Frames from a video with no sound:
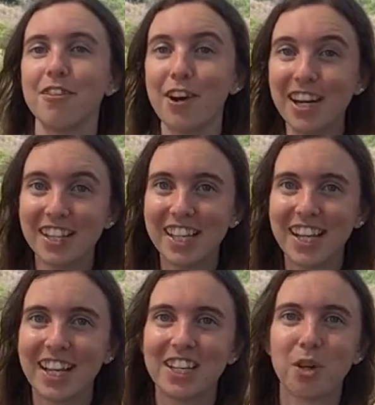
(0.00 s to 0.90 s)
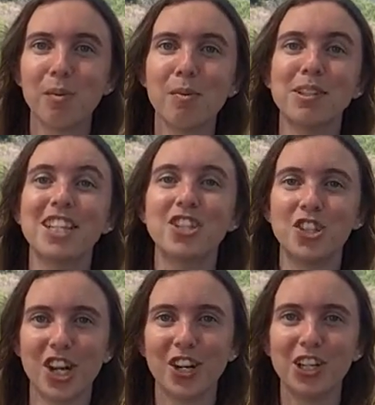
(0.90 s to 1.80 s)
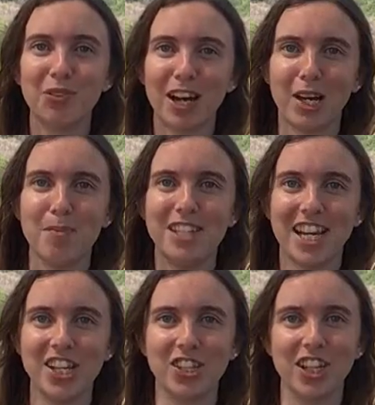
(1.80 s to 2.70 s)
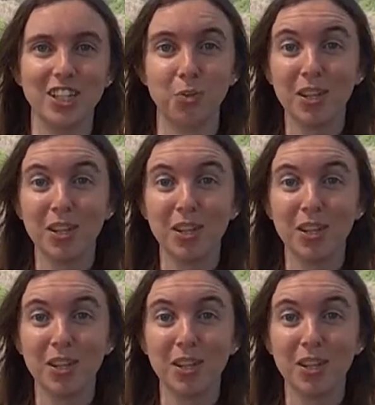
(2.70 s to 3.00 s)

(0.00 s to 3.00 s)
Finally, you'll be able to share your recommendations